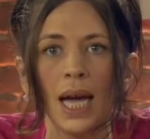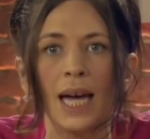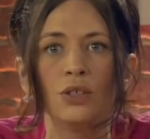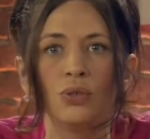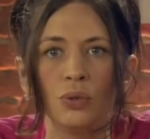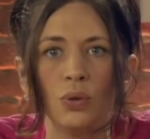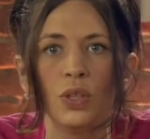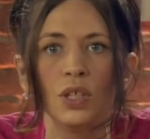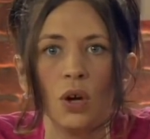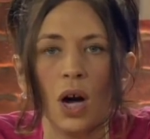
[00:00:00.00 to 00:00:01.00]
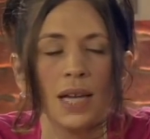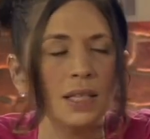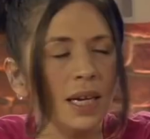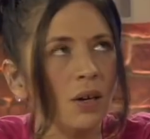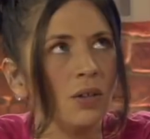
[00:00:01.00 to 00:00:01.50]
And truth is, I
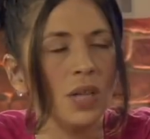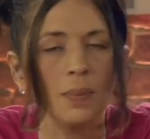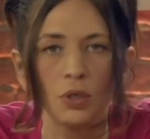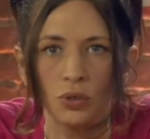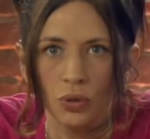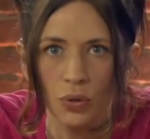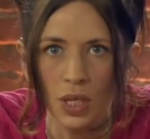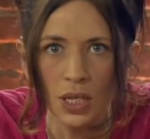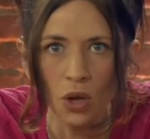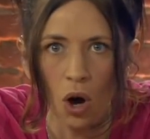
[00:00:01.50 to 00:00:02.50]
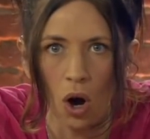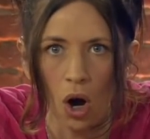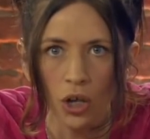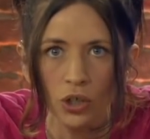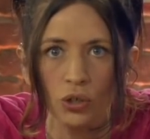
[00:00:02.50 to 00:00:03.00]
say it all the time, truth is
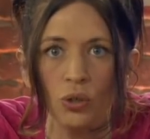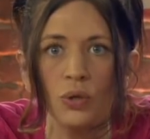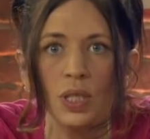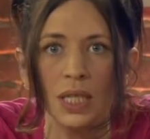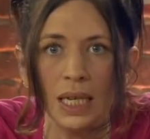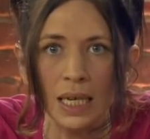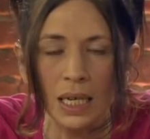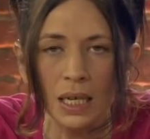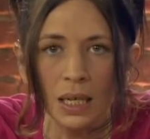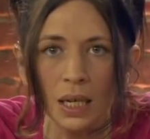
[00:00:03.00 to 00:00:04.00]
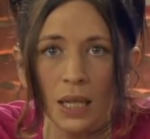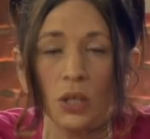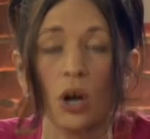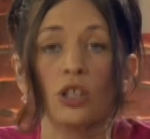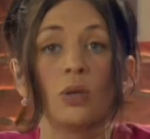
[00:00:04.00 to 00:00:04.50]
hard to see.
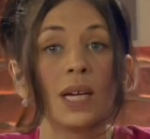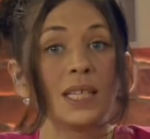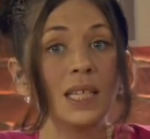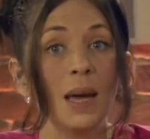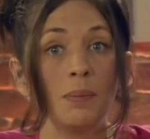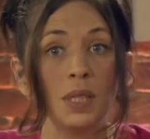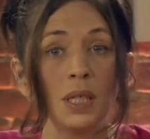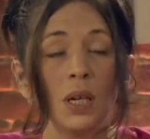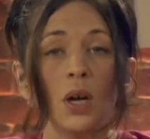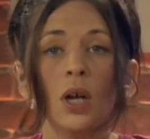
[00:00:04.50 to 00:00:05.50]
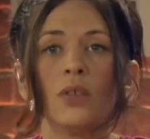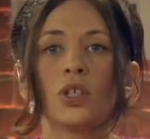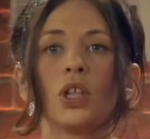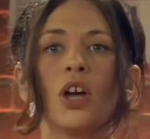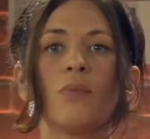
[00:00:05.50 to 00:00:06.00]
It's hard to accept.
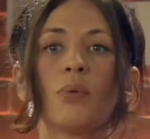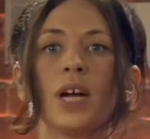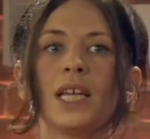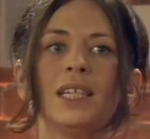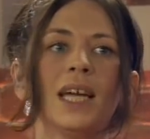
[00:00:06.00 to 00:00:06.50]
There's a lot of breaking